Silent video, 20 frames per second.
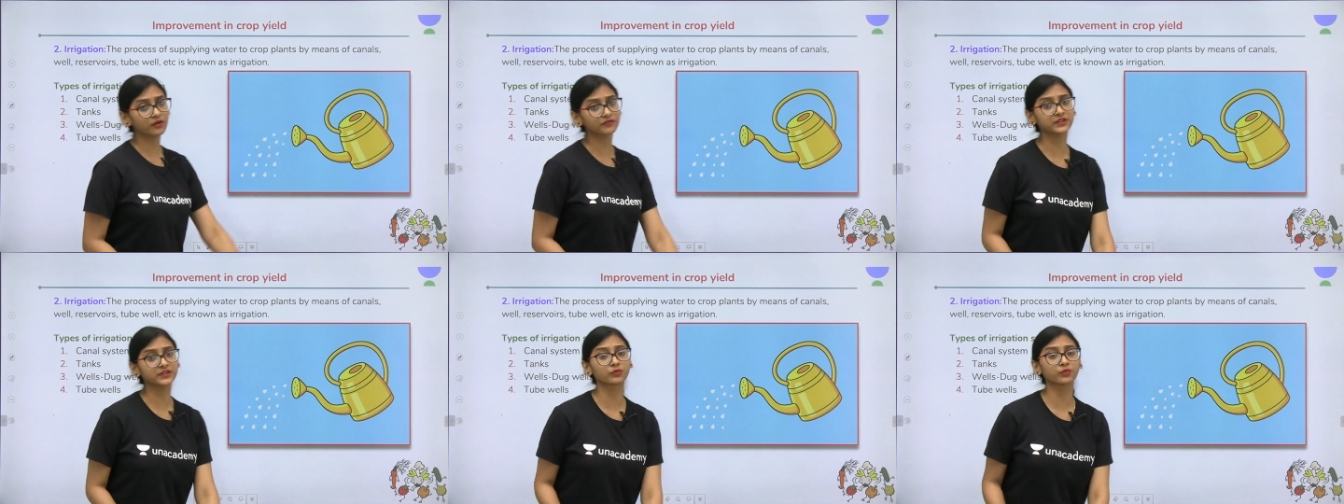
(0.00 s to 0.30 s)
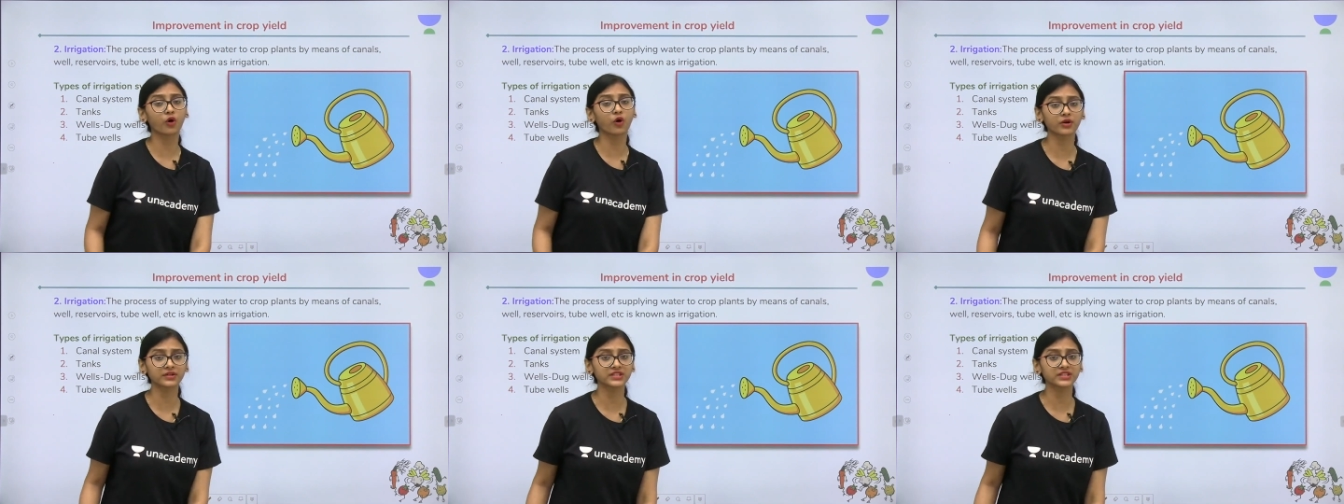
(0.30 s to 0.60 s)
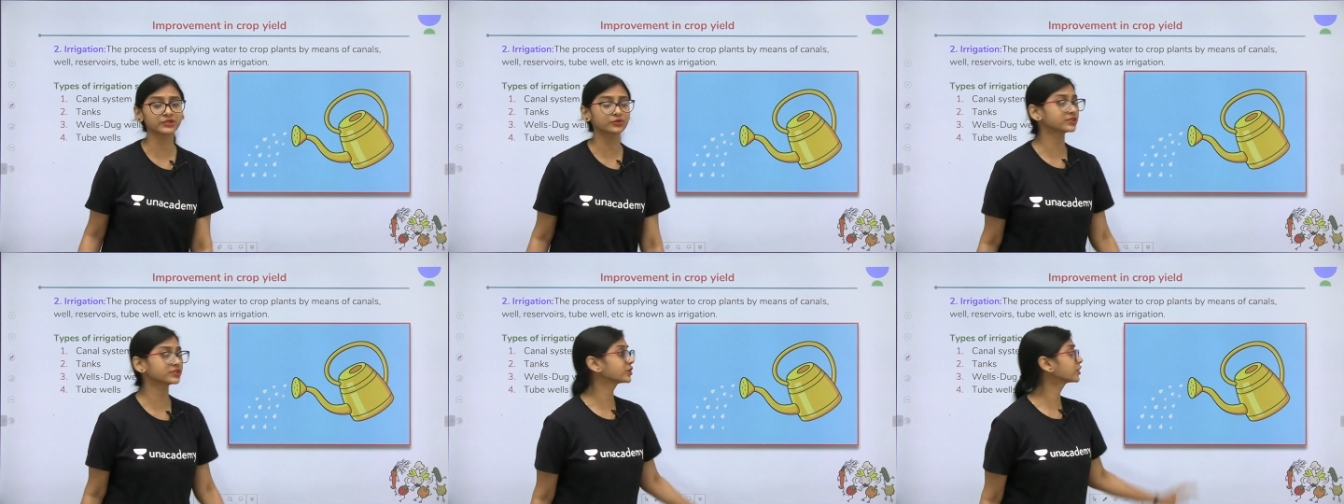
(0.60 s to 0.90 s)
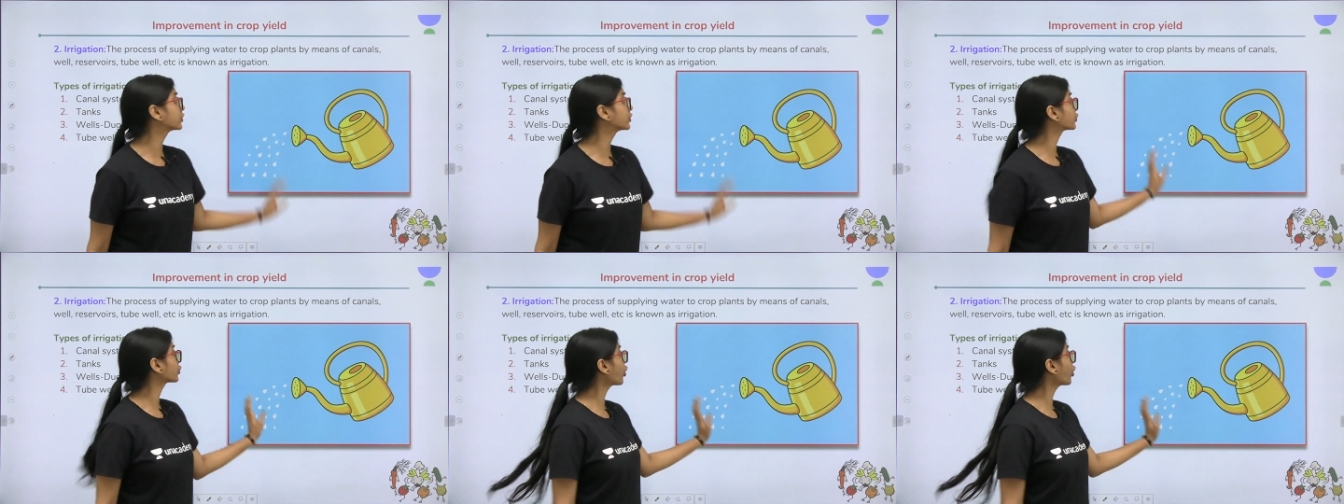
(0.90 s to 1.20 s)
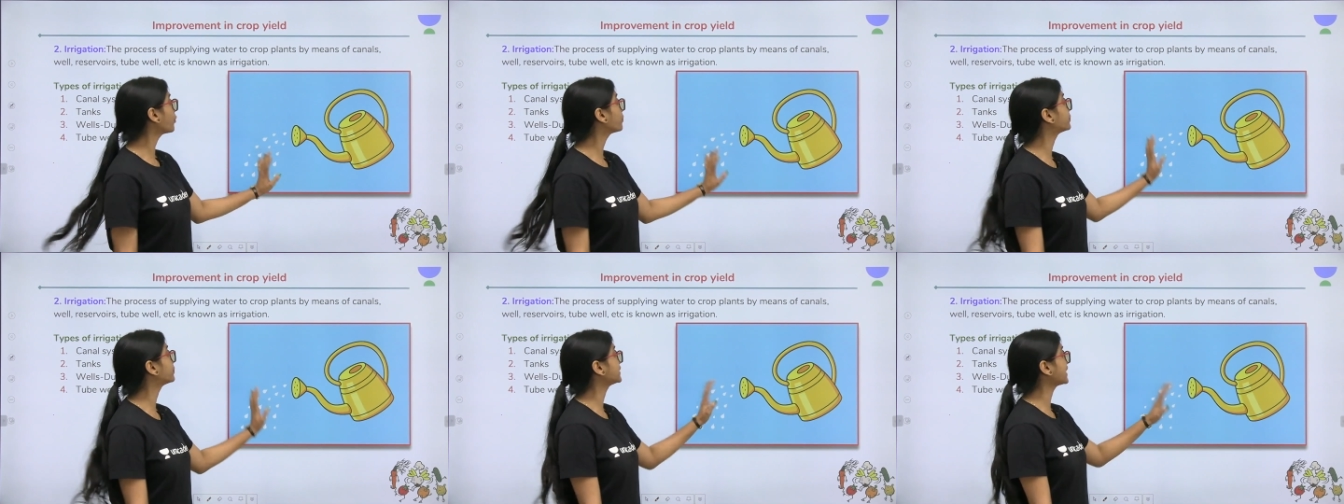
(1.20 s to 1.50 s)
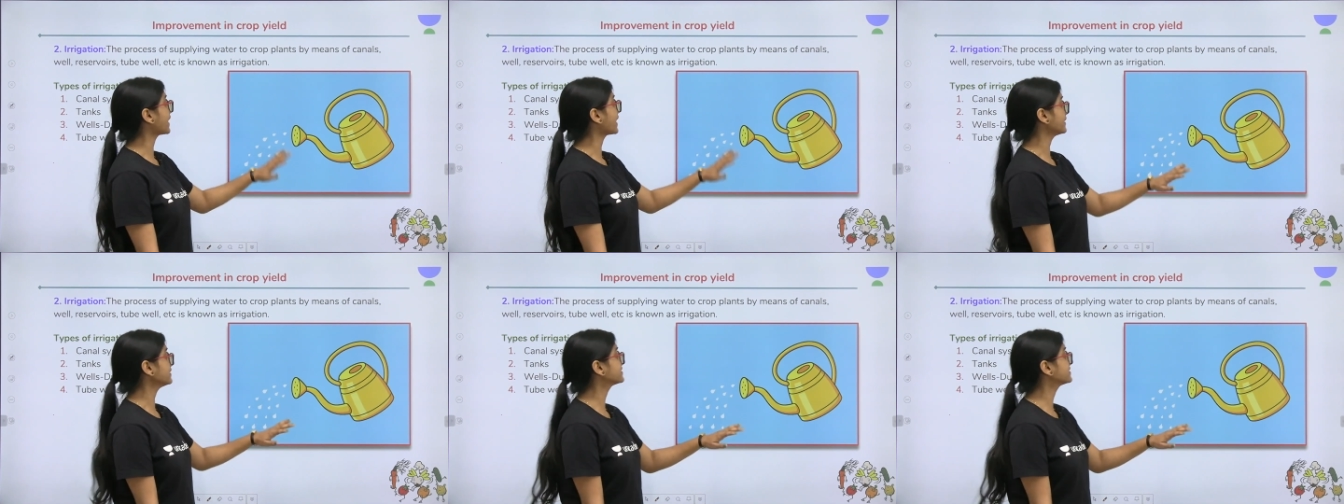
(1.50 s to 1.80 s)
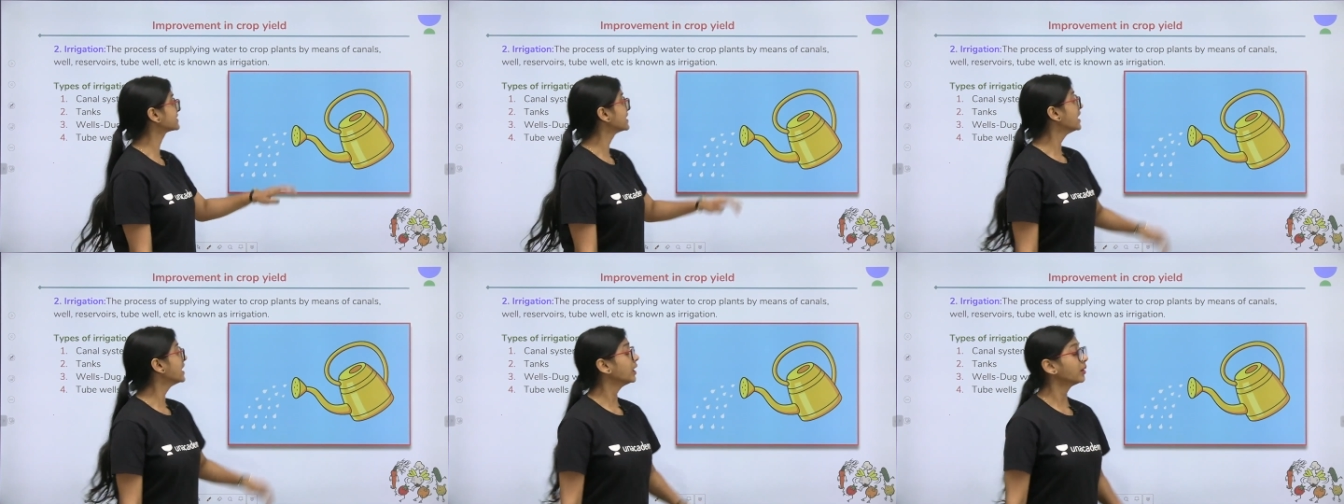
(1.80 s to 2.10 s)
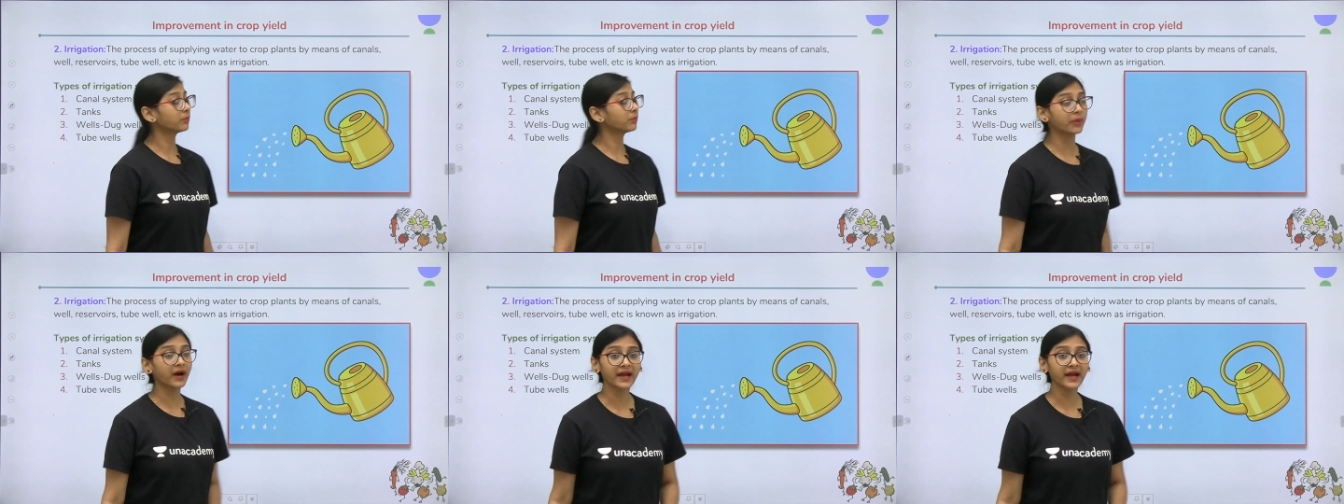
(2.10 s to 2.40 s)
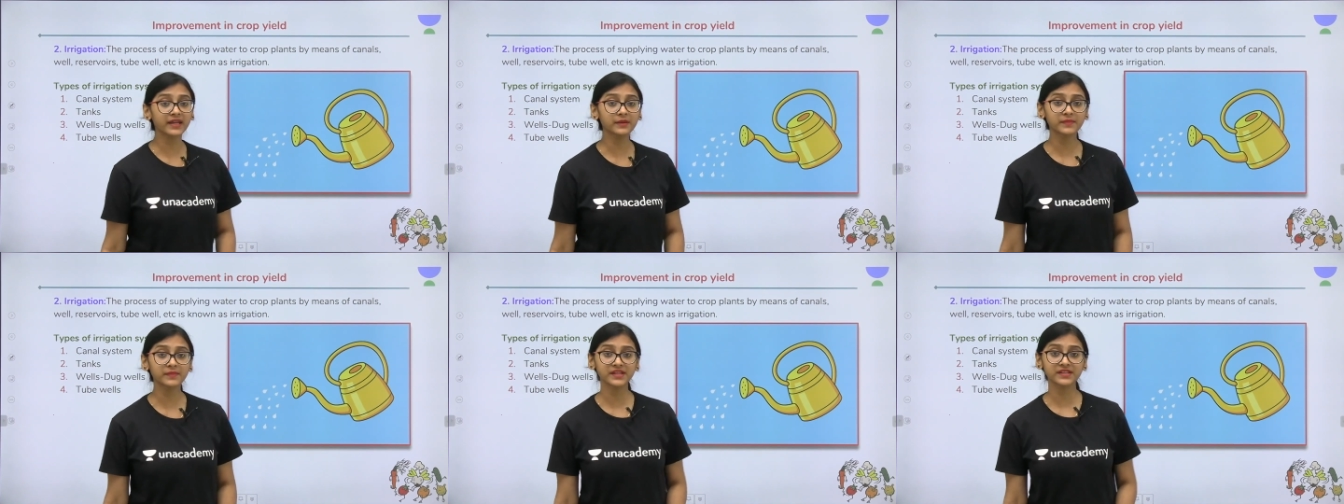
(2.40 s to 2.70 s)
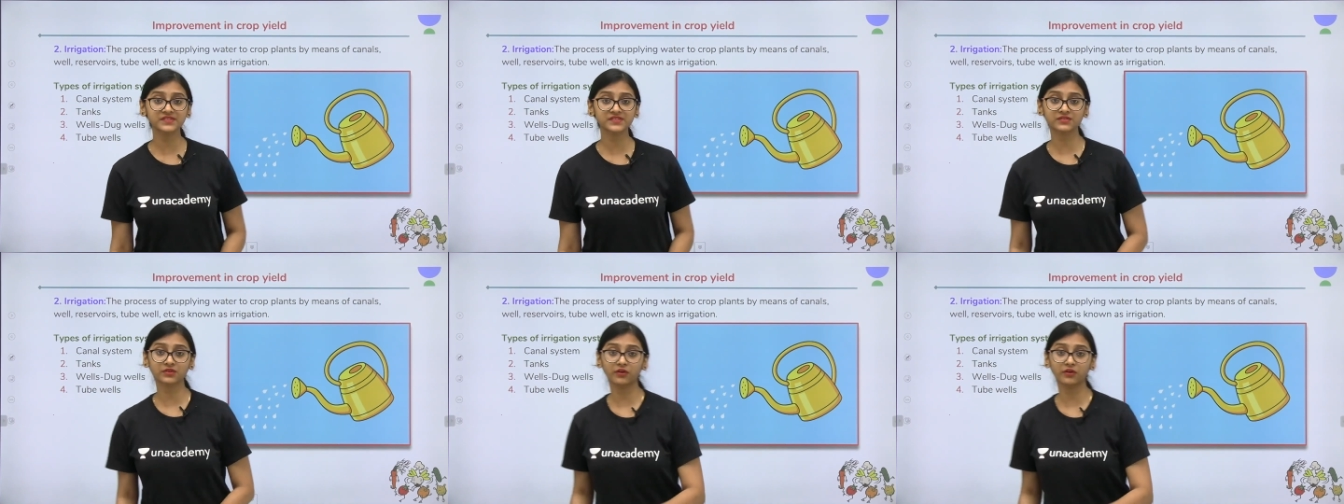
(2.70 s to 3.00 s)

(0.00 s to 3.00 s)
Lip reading: of the water to the crop plants by means